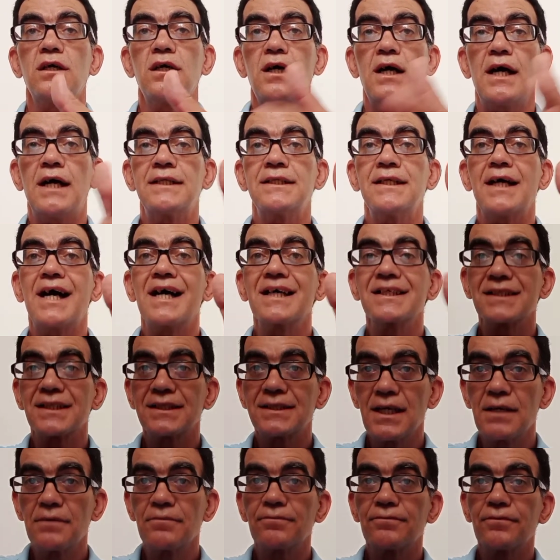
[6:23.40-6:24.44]
and ask
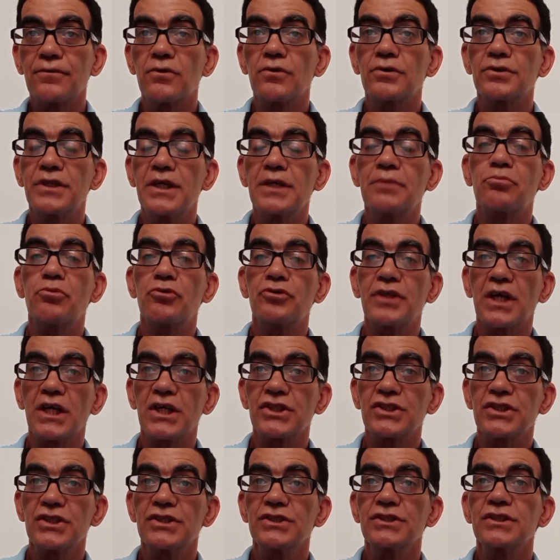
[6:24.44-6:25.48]
them for their
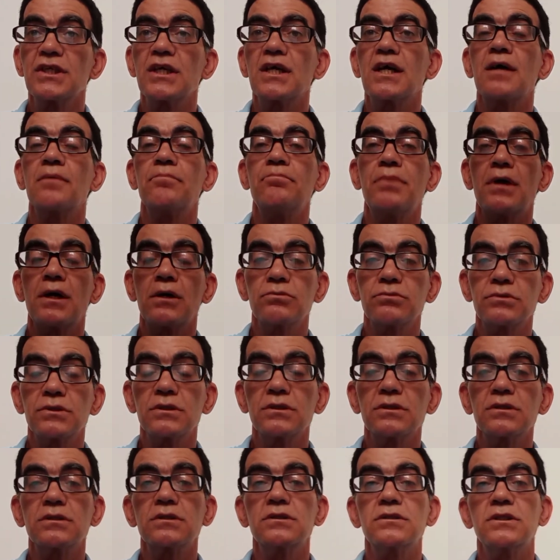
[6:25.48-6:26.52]
predictions about
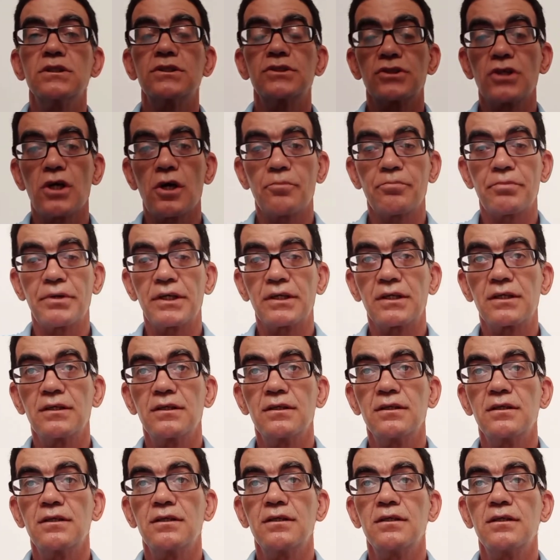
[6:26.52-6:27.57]
the topic
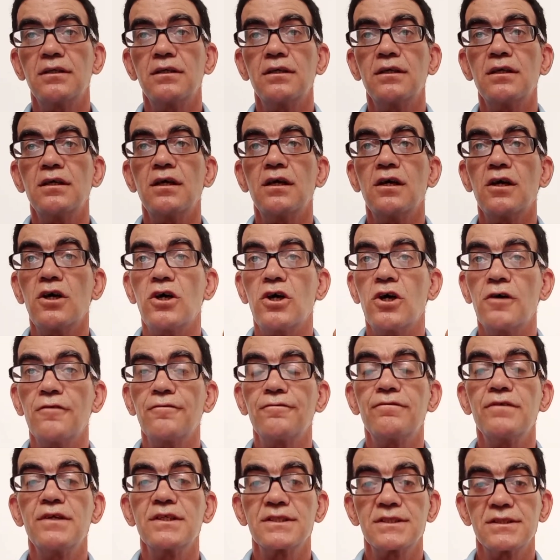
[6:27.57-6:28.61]
of
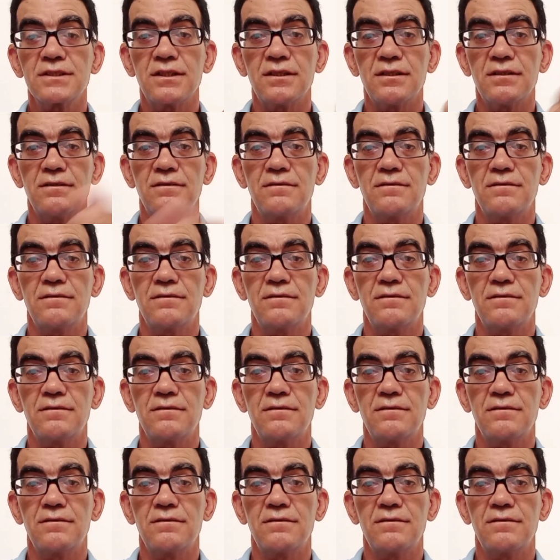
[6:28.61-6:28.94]
listening.